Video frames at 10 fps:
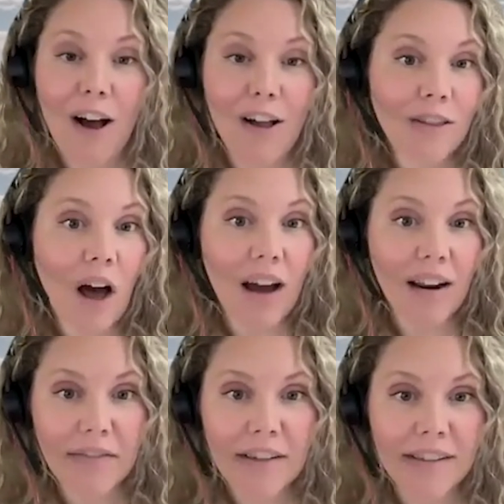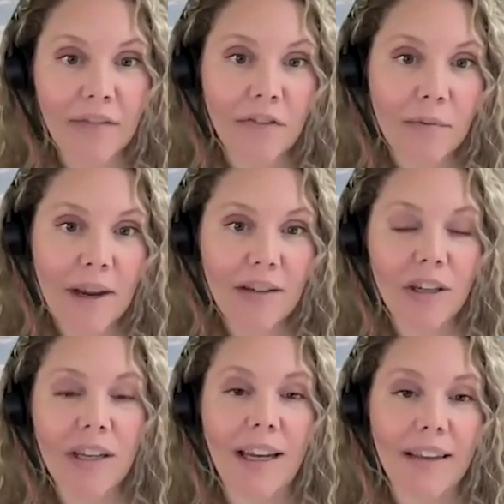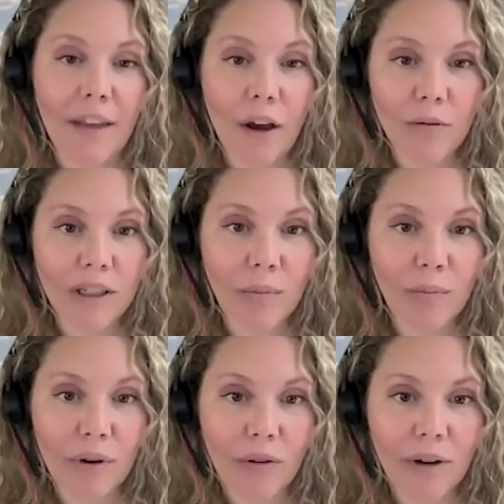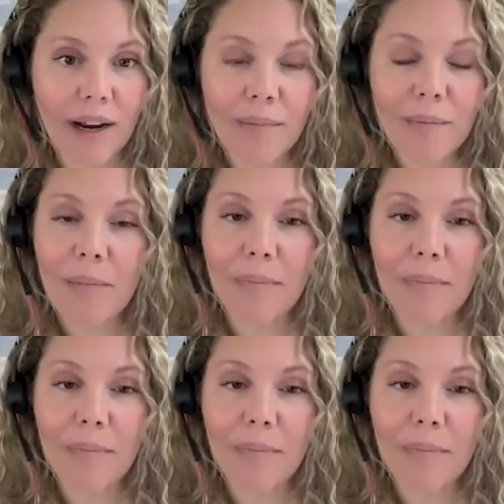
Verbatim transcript: a lot of this information in the OT program,